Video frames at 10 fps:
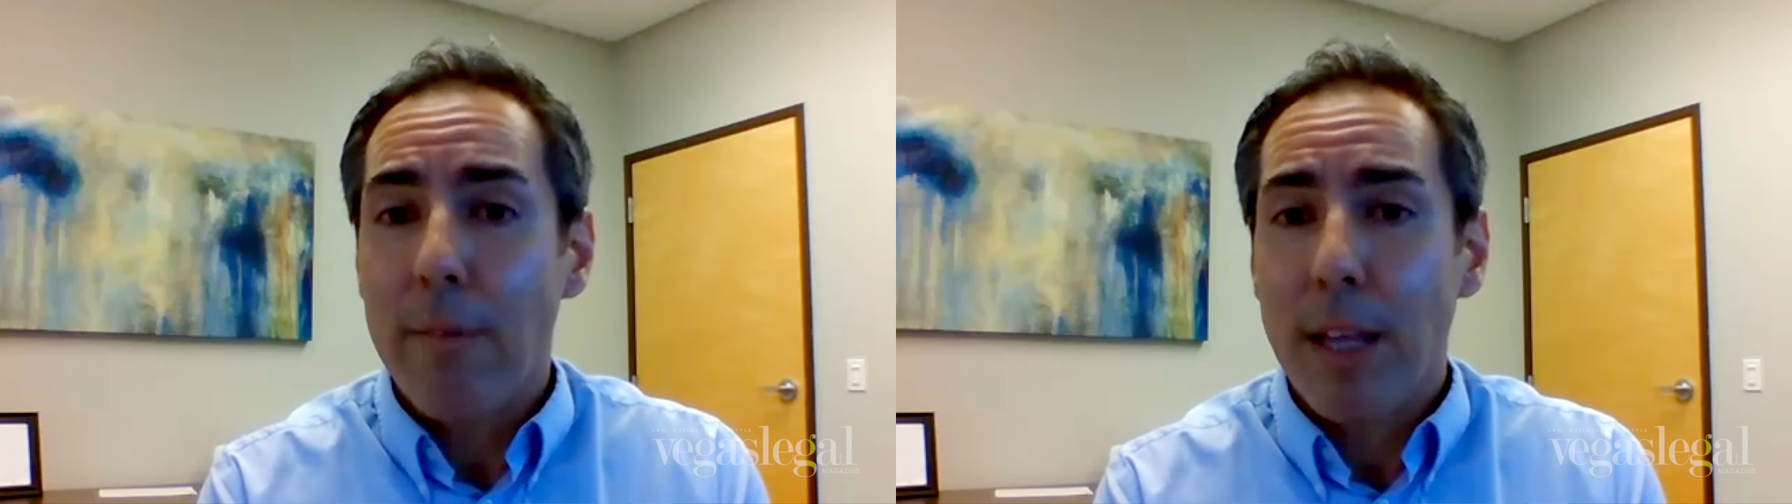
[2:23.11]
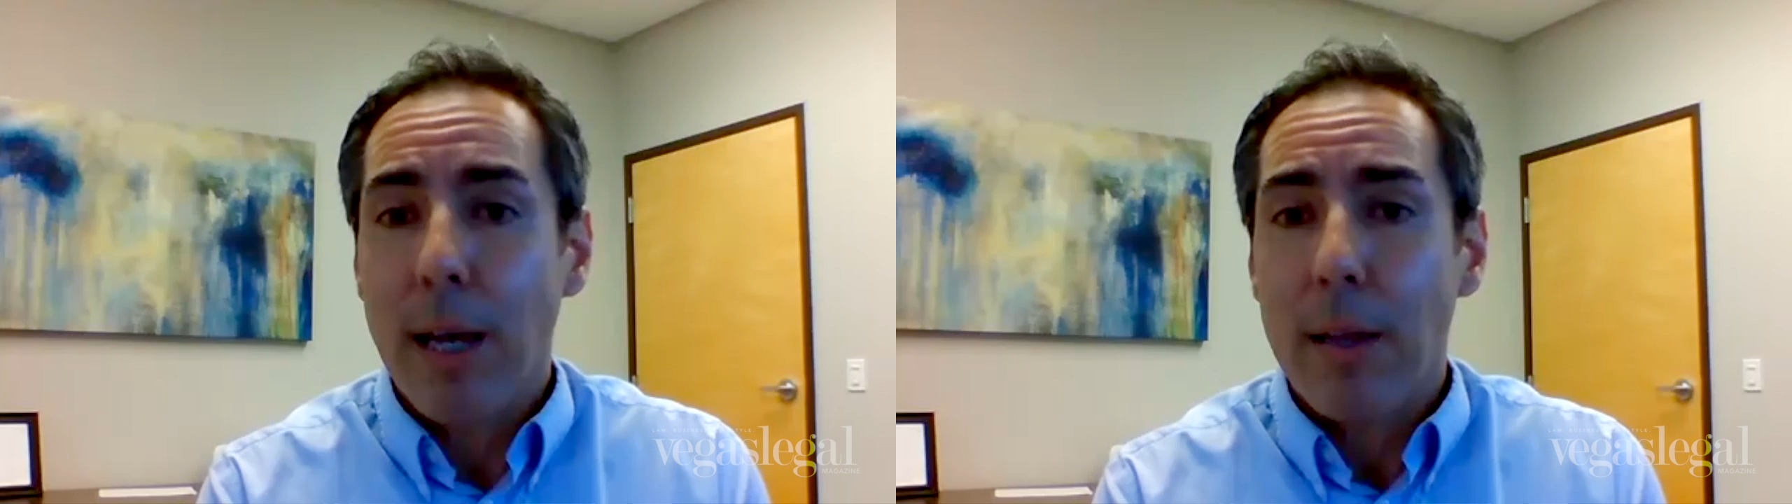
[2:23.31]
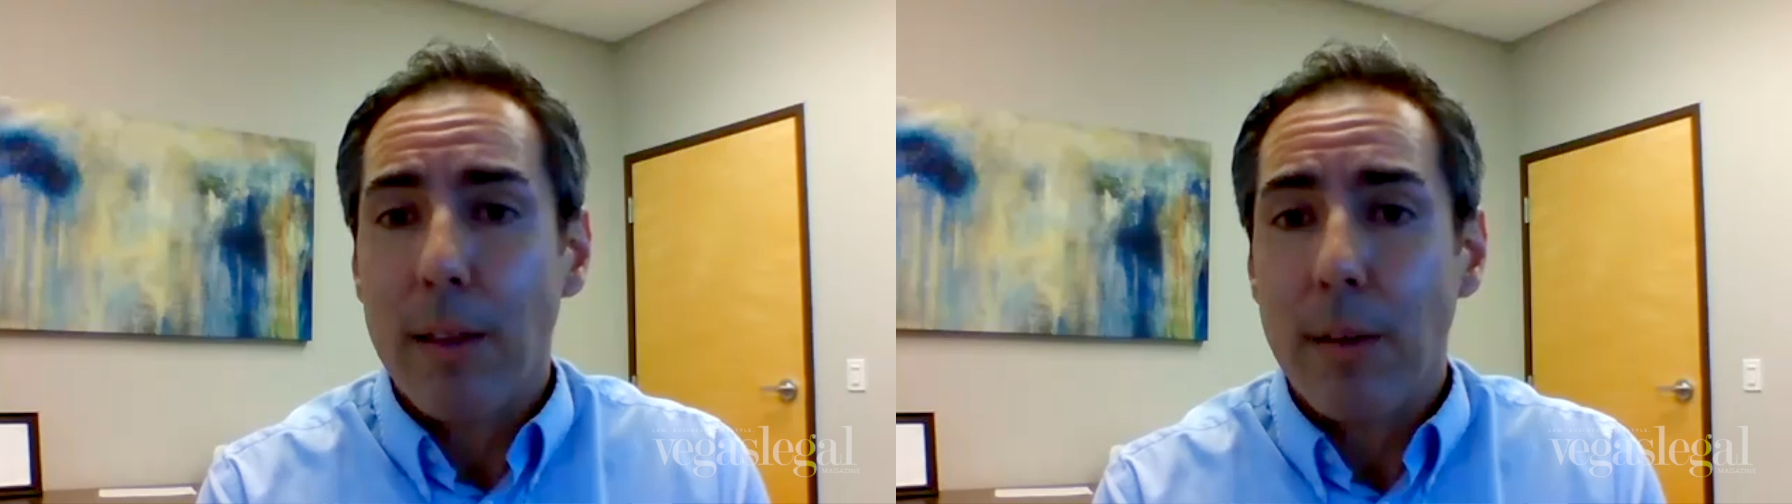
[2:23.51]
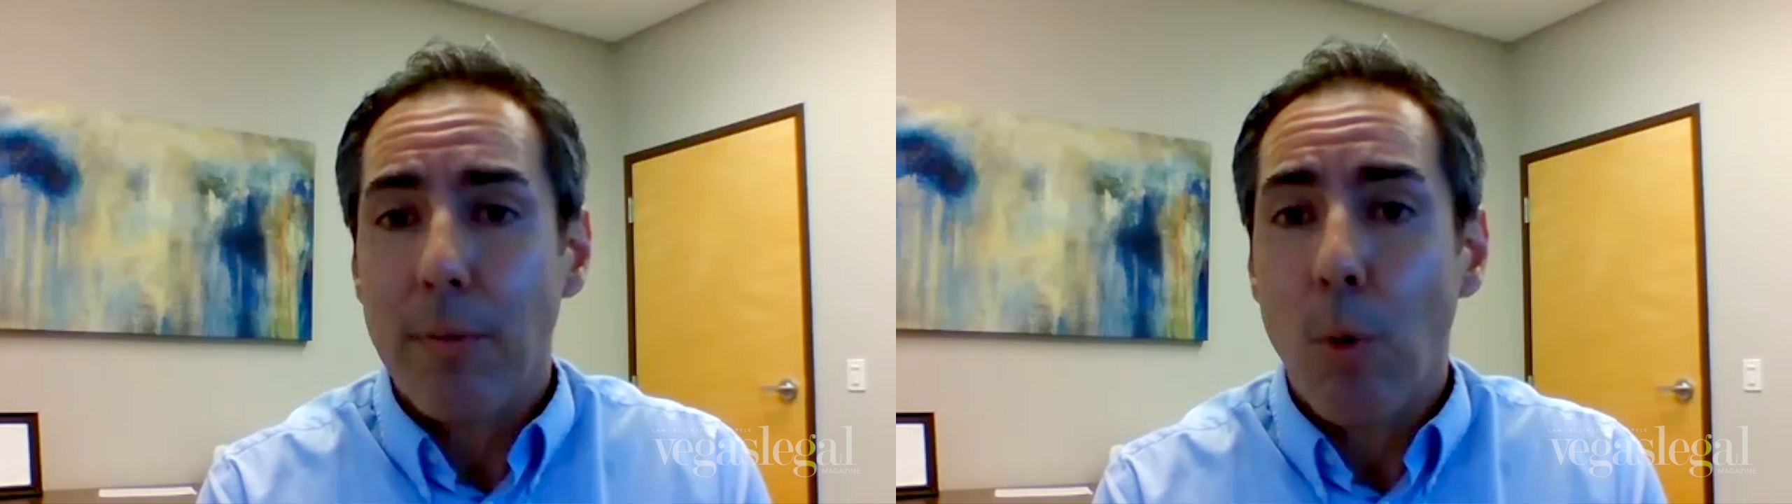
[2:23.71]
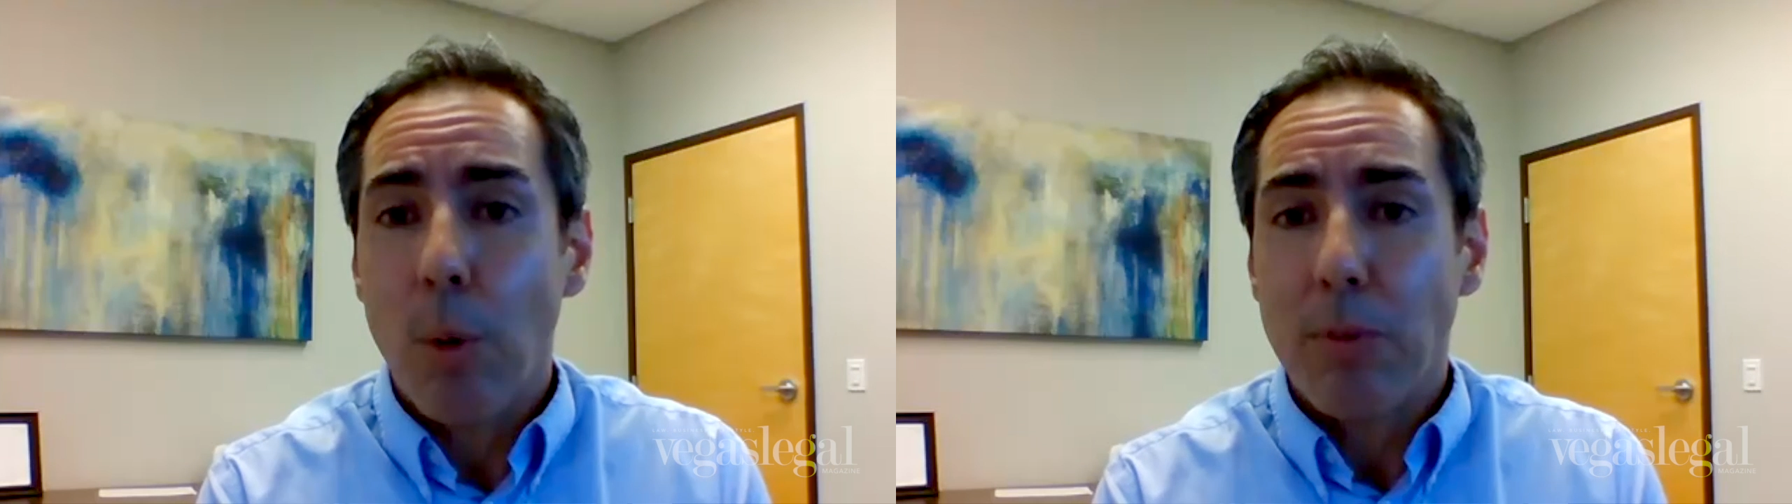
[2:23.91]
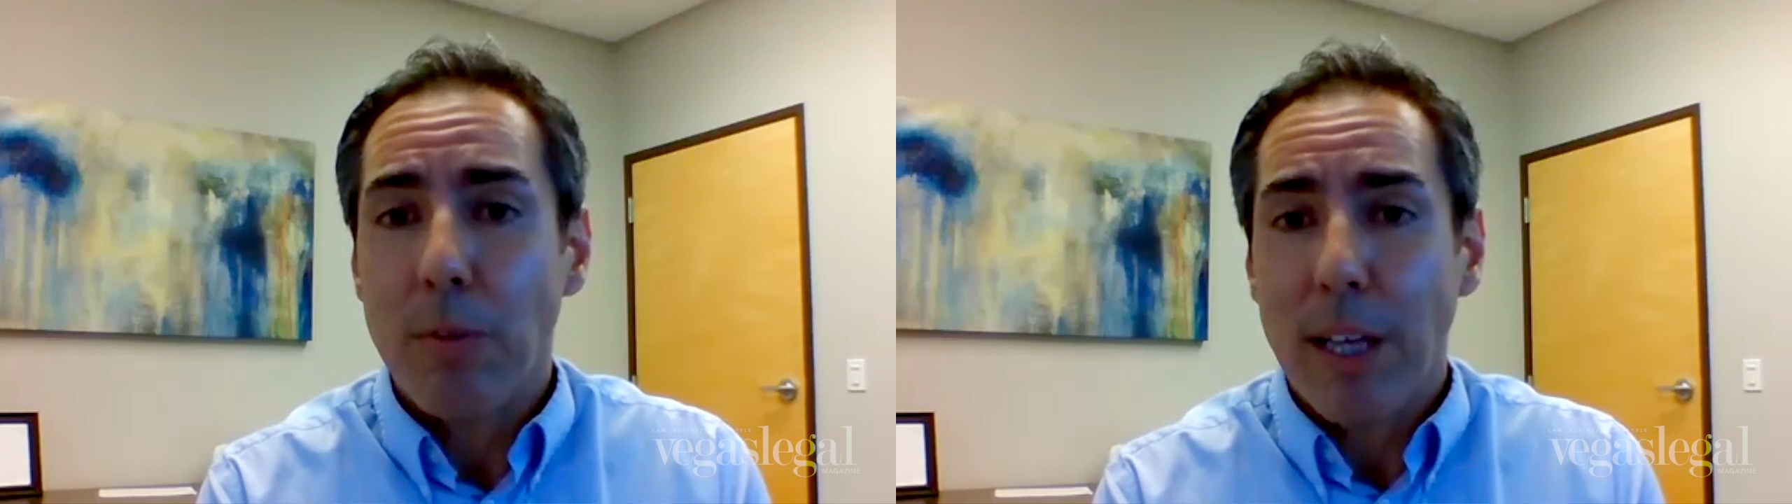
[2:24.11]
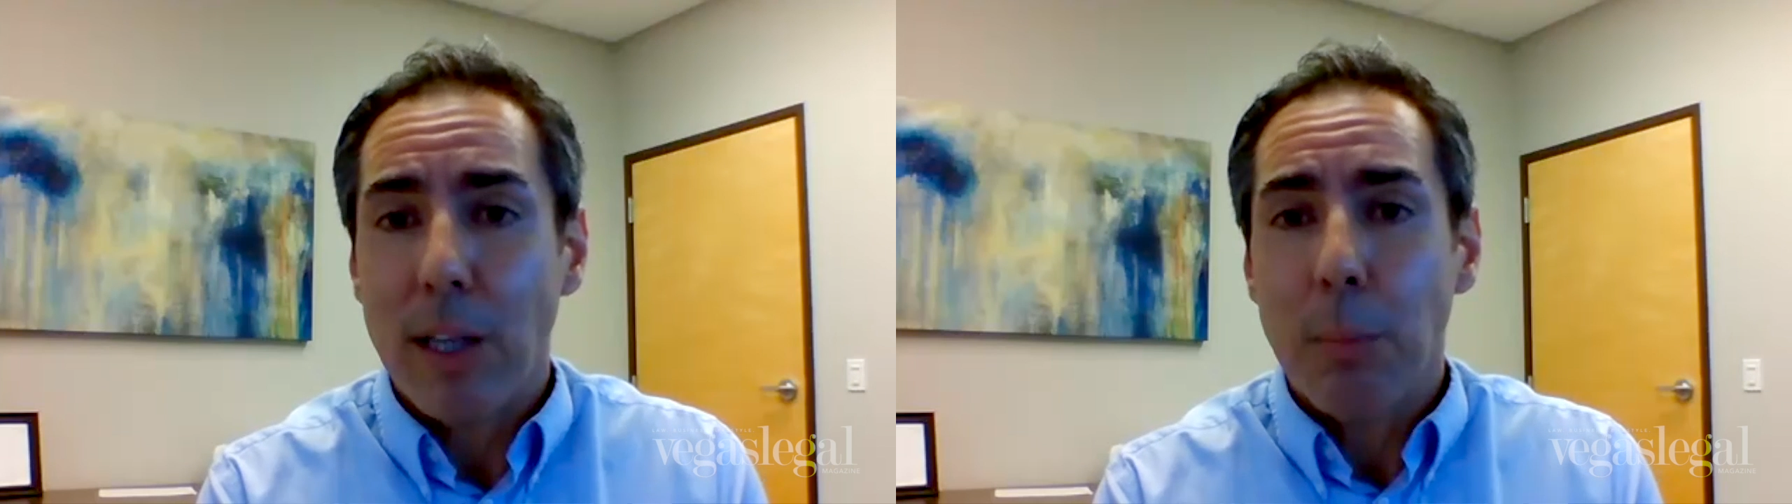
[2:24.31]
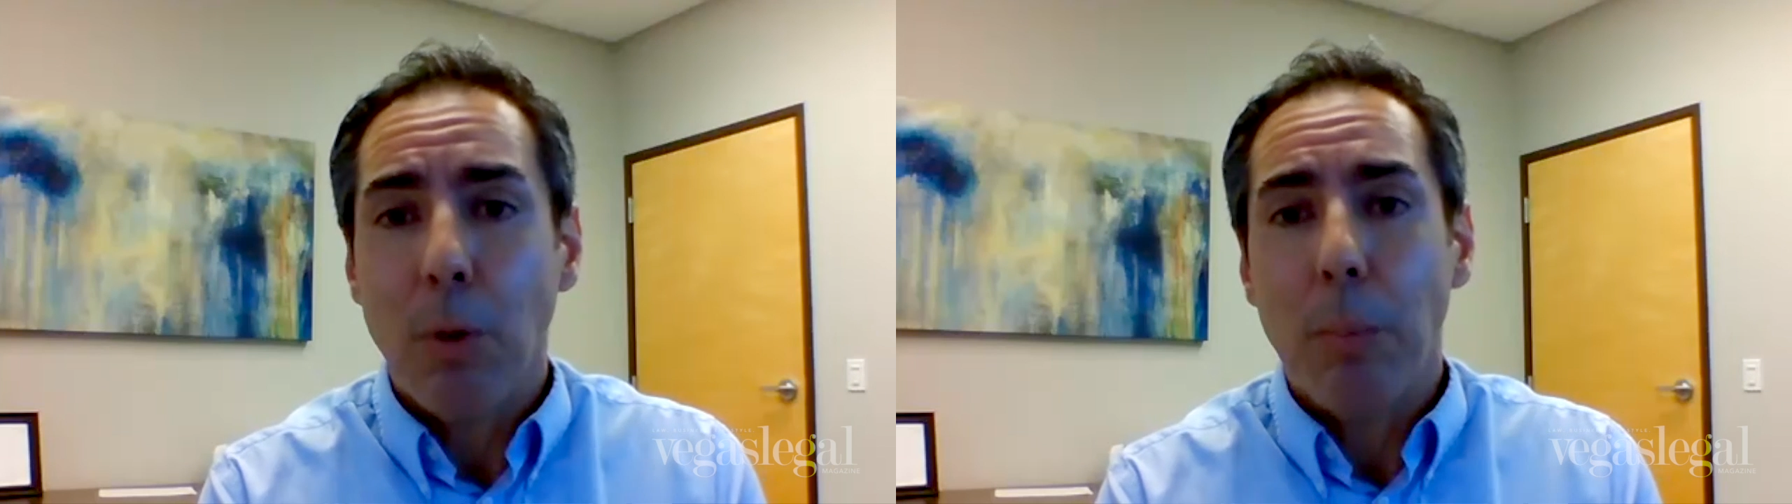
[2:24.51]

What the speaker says: the forms available,